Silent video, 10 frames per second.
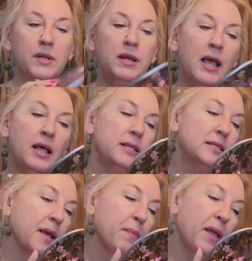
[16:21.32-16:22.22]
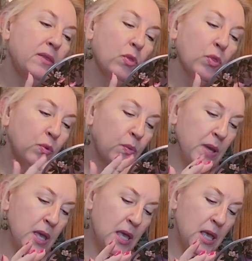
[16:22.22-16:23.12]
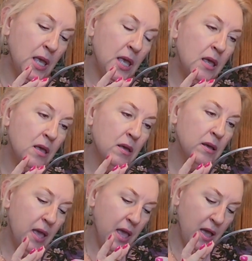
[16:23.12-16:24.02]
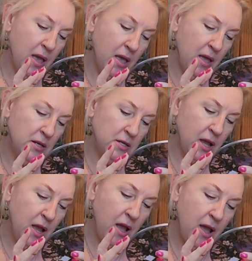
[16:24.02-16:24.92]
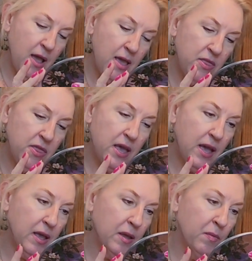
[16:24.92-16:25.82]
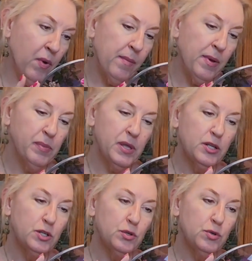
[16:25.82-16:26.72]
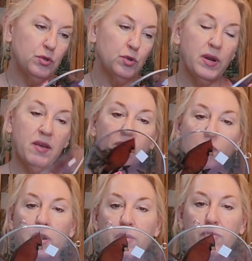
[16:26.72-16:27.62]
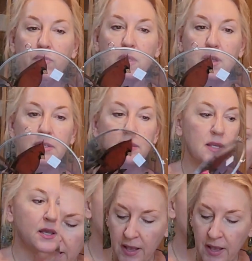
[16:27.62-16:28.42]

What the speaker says: one, let's see, I paid $3 and I think I can probably do $24 for this.